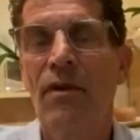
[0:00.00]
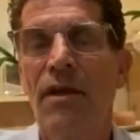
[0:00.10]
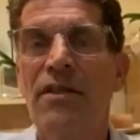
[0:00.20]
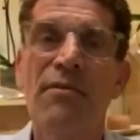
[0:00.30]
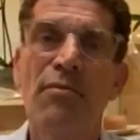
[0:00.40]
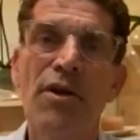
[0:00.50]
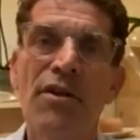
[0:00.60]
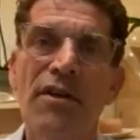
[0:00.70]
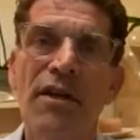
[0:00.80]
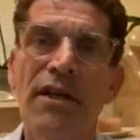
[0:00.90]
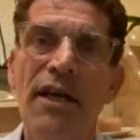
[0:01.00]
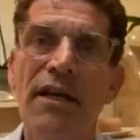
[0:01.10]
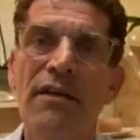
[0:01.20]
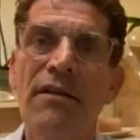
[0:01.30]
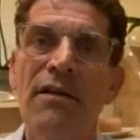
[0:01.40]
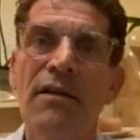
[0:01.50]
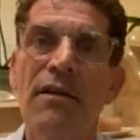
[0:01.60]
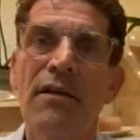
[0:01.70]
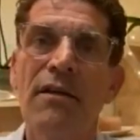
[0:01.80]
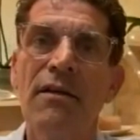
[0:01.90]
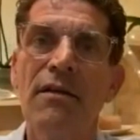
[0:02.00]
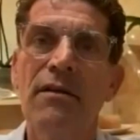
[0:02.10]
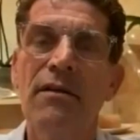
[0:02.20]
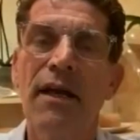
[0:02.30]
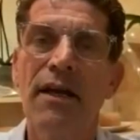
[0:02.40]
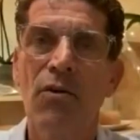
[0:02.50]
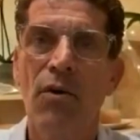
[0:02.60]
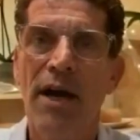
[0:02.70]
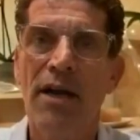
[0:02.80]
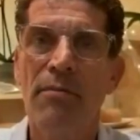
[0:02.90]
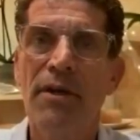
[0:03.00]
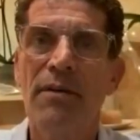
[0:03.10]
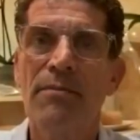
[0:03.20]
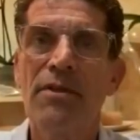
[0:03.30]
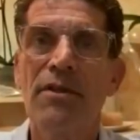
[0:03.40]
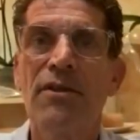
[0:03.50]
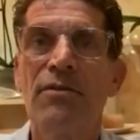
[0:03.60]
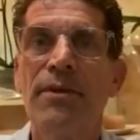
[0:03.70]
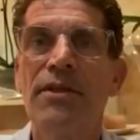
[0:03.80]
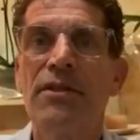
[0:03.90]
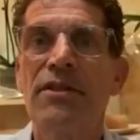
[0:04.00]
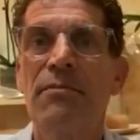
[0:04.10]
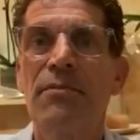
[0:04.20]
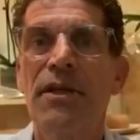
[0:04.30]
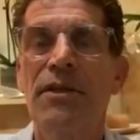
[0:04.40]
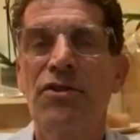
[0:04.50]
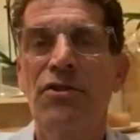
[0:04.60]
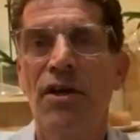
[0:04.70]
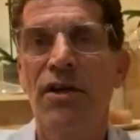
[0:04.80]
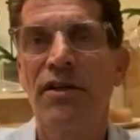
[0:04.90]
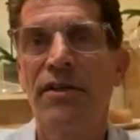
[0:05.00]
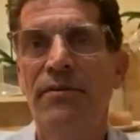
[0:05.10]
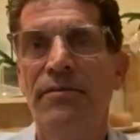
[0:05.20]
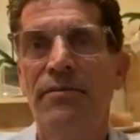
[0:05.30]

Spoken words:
As I breathe in again, that quiet becomes a little bit something stronger.